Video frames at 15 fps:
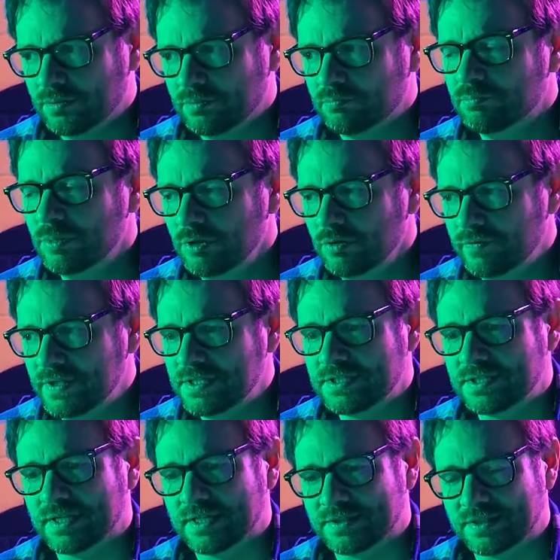movies
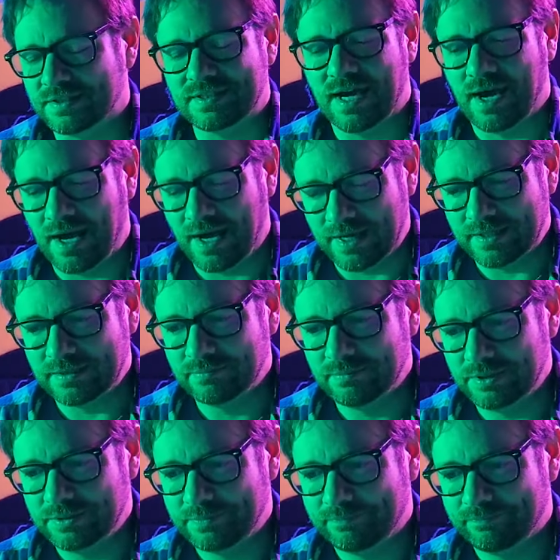that at the
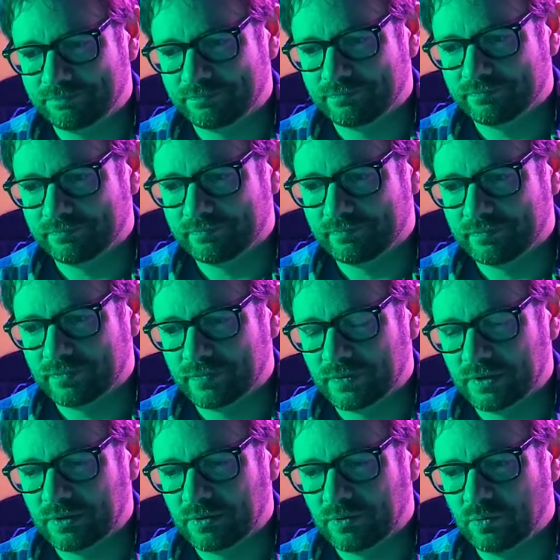time
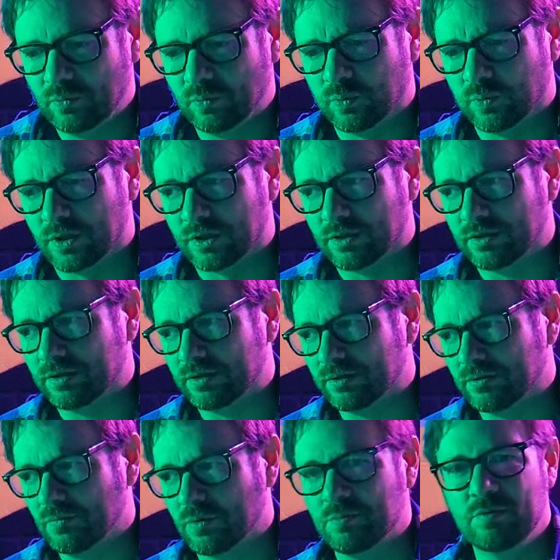were
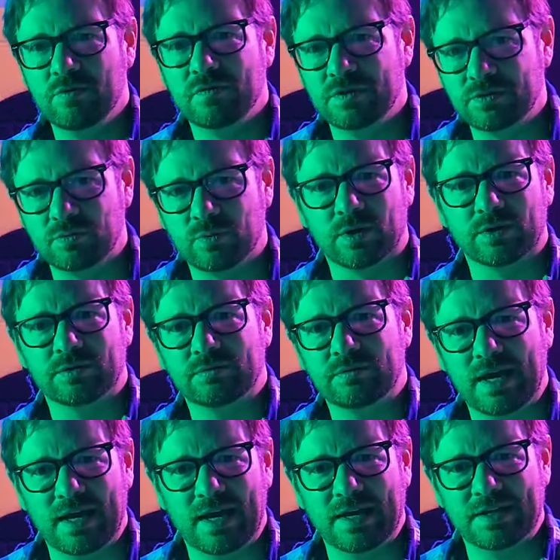movies where
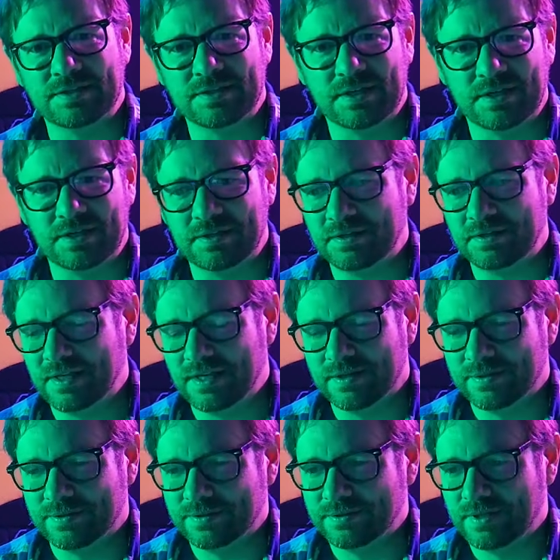as a
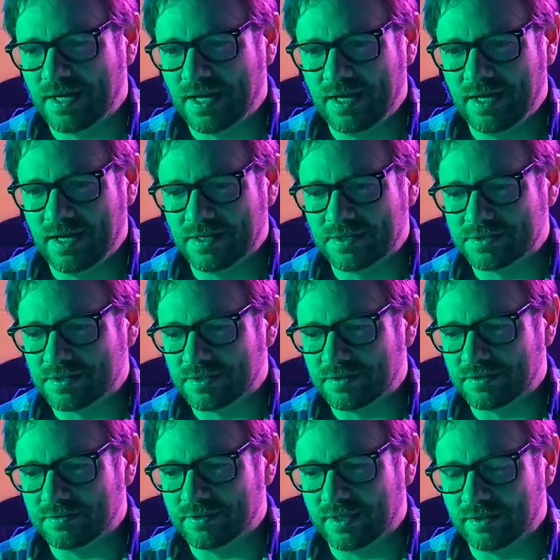
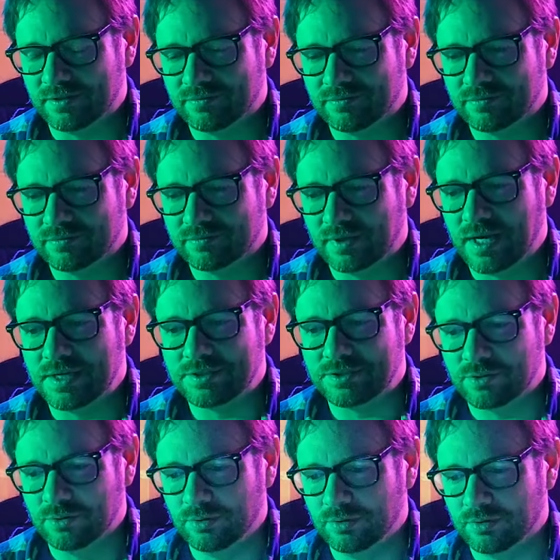like high
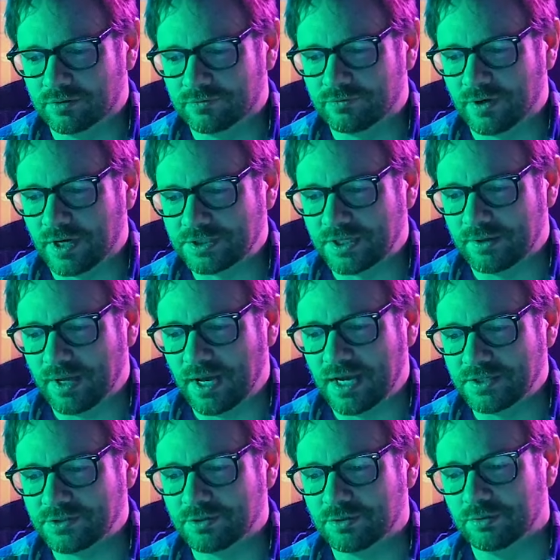schooler or fresh out of
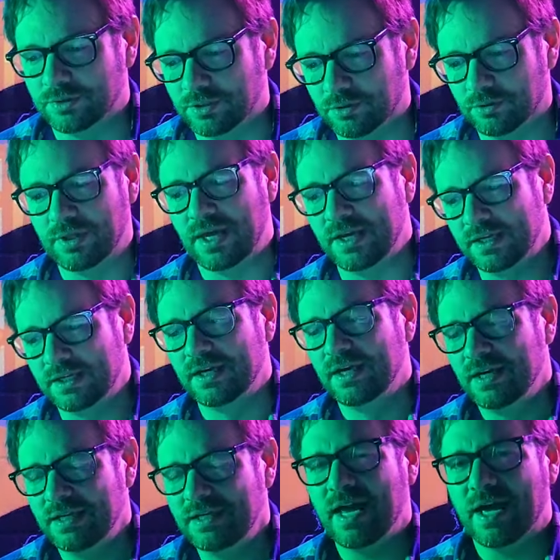high school, you're like,
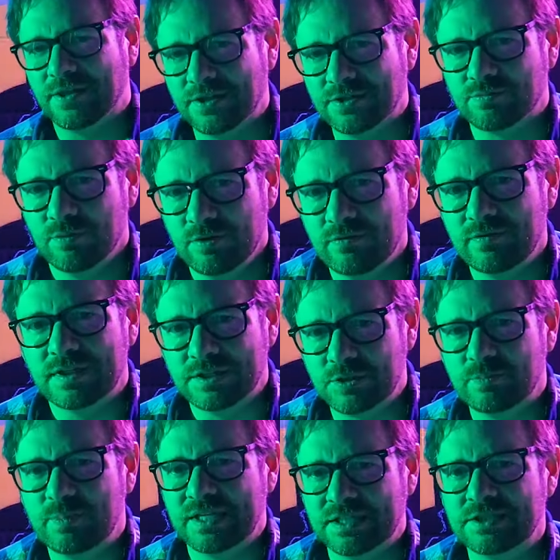yeah, this movie
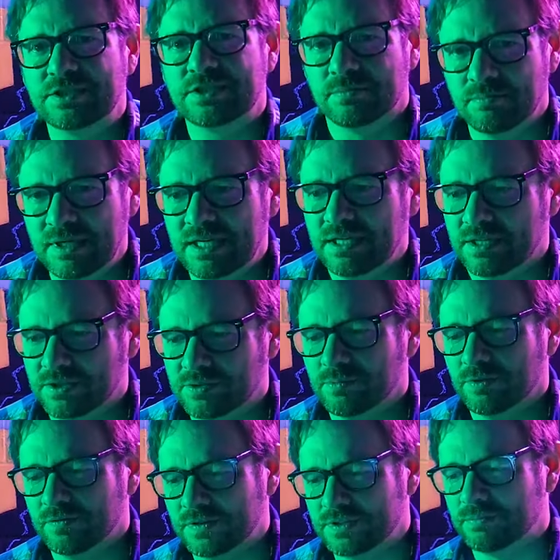speaks to me. This
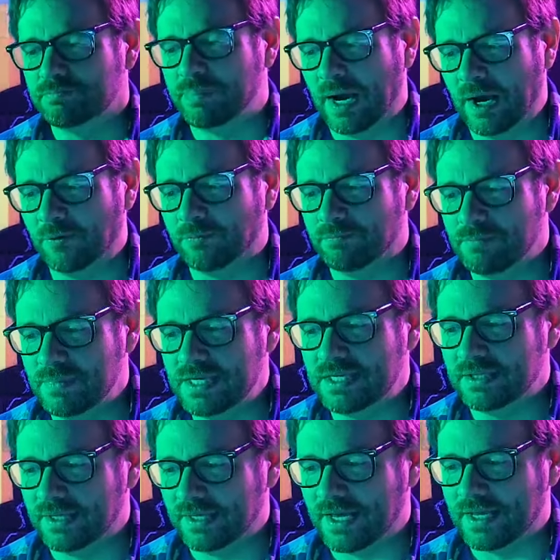movie's about
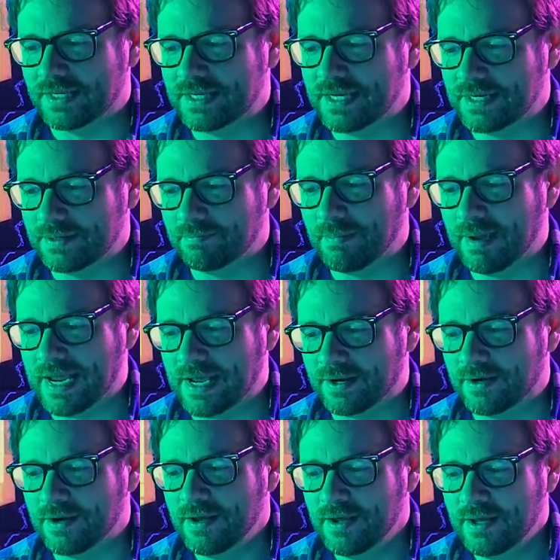me. Like, I get it,
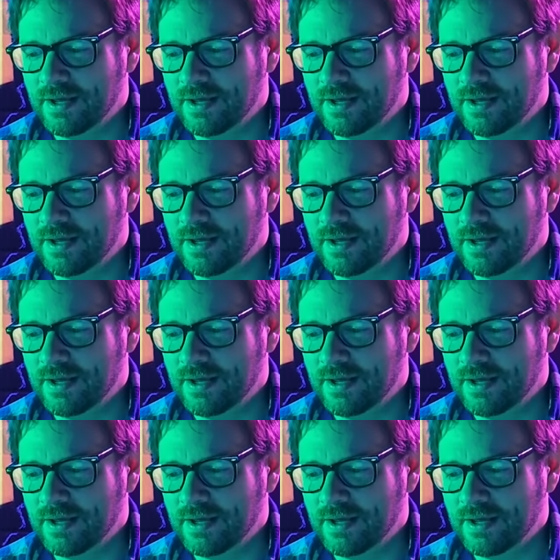man.